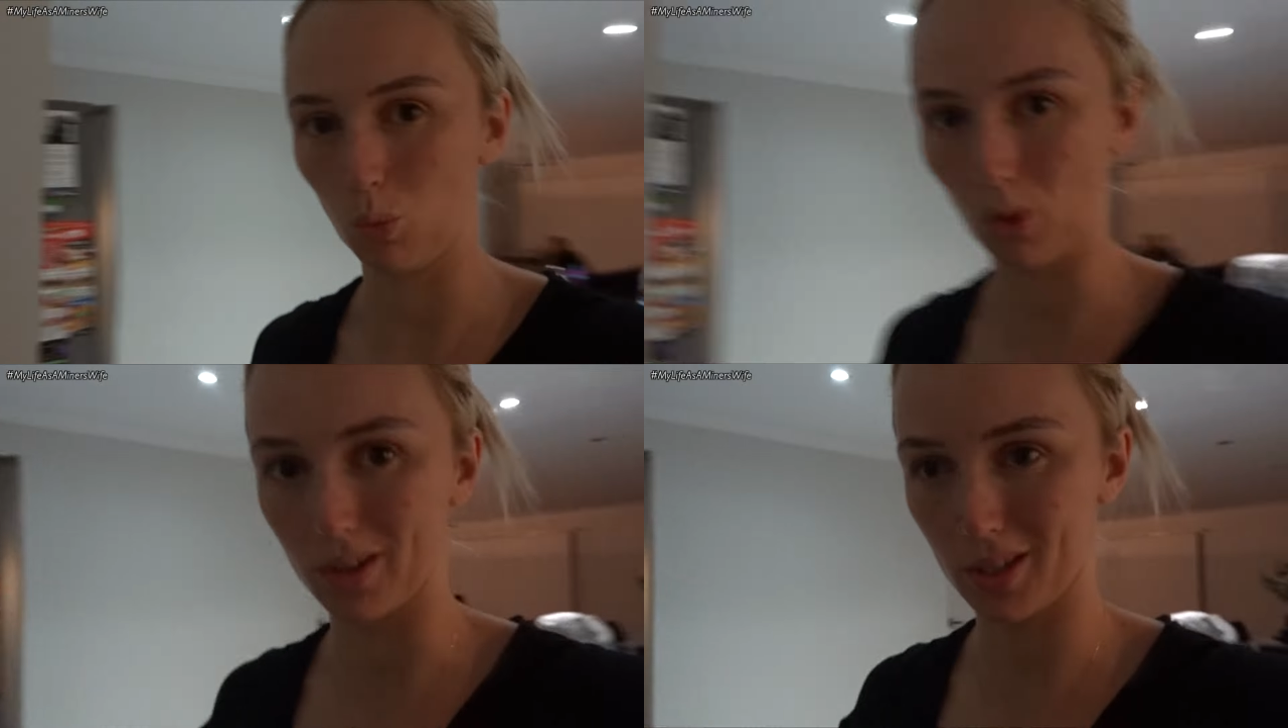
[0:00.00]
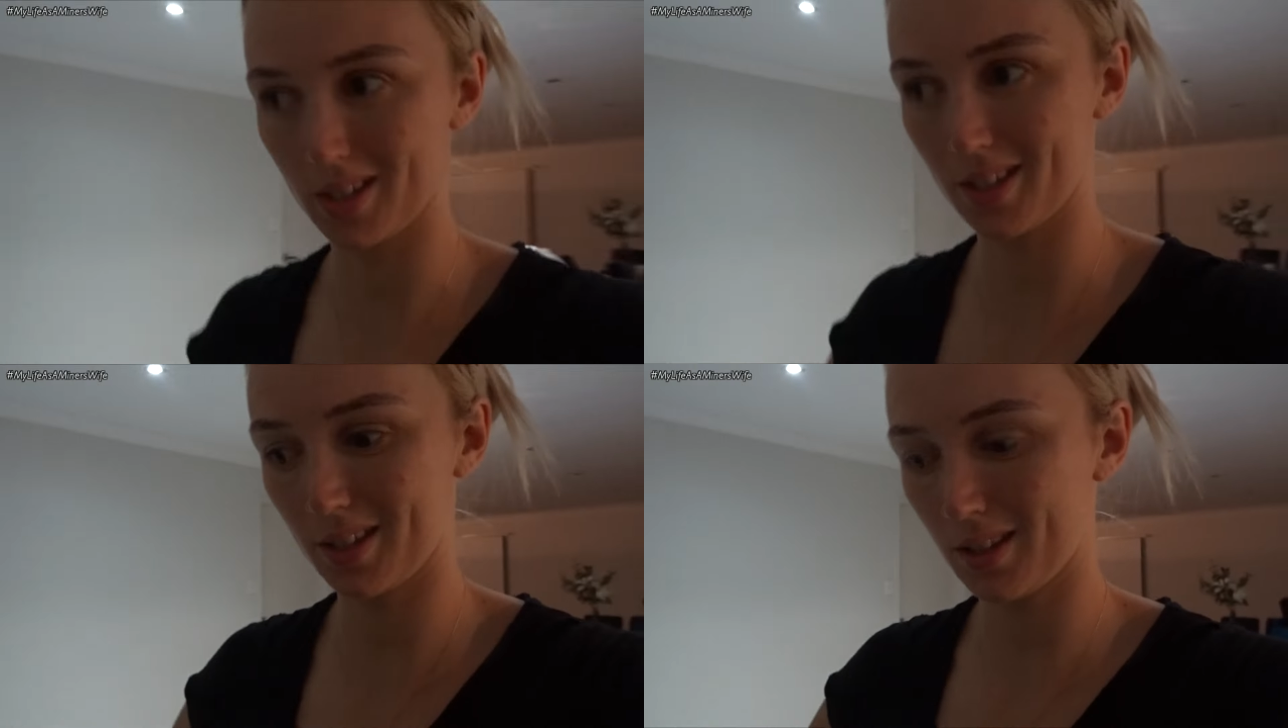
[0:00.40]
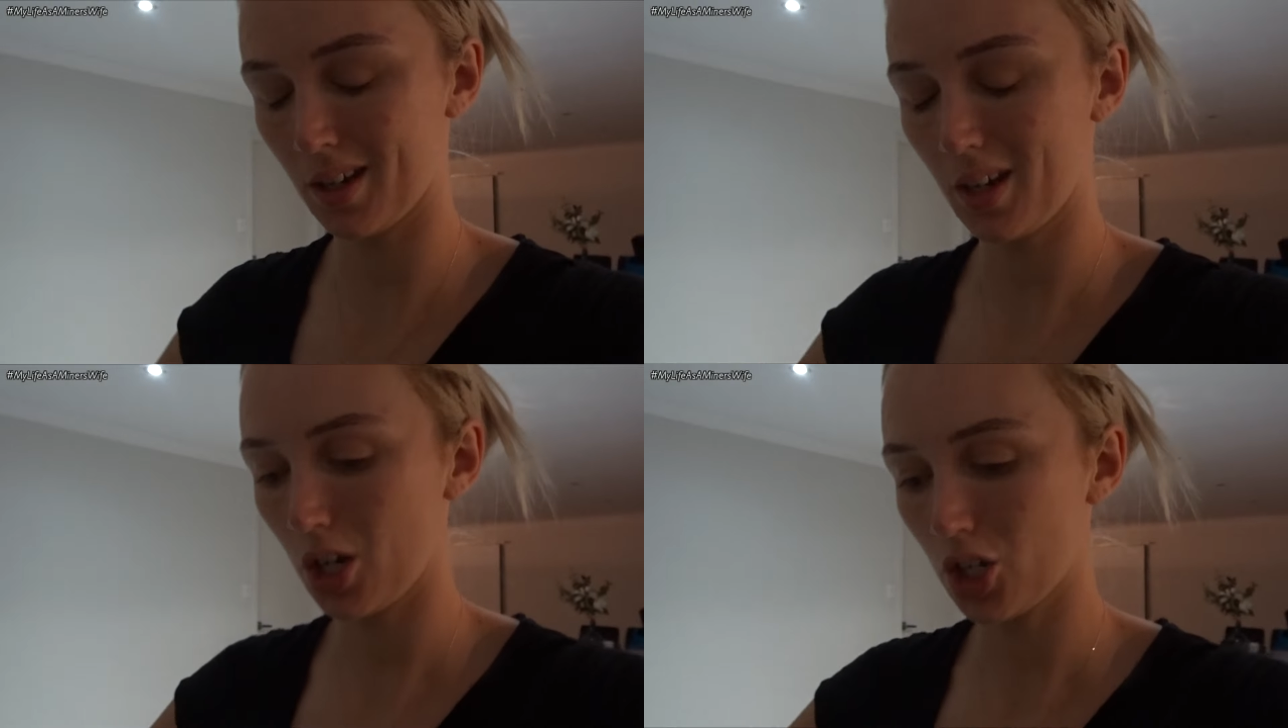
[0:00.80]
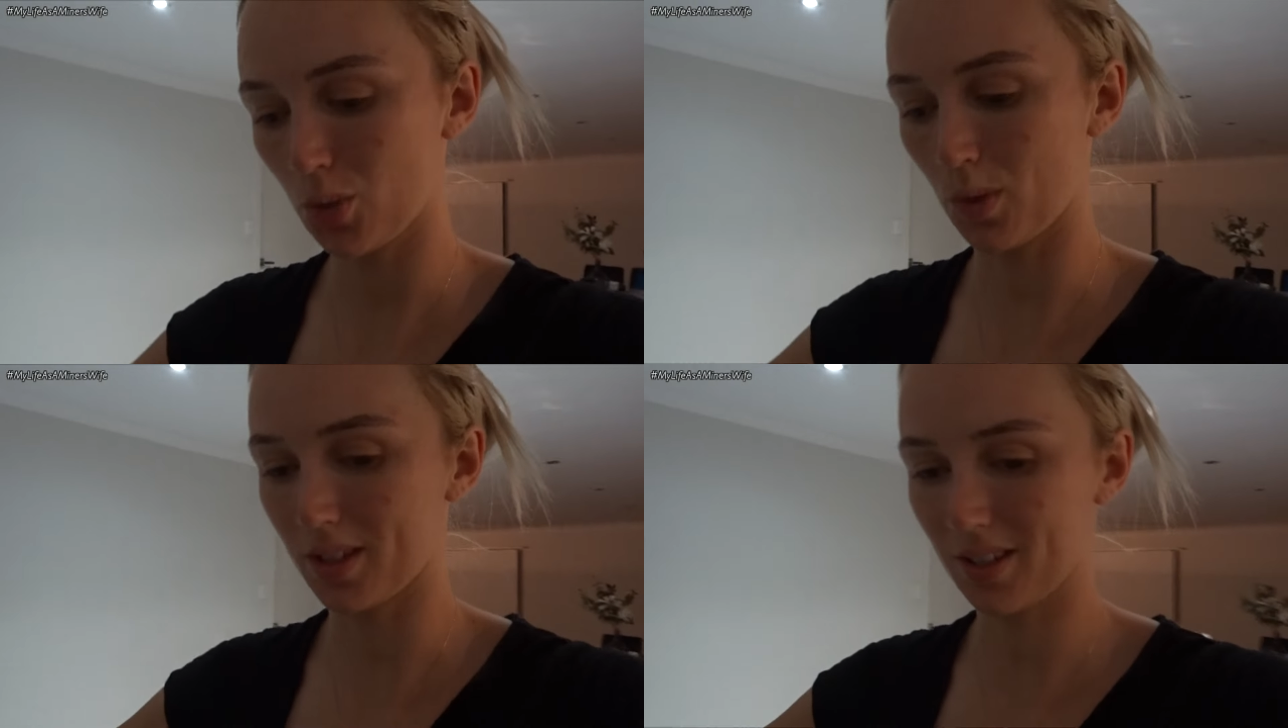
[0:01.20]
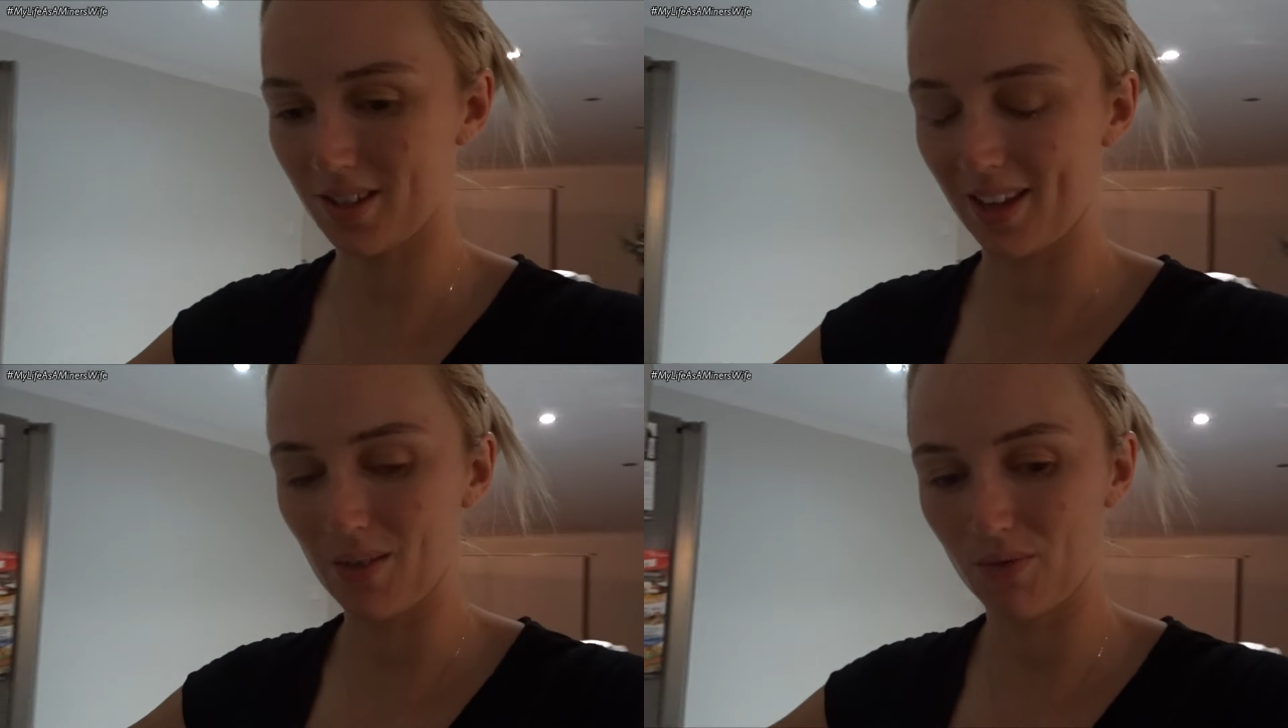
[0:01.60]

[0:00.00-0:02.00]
was asleep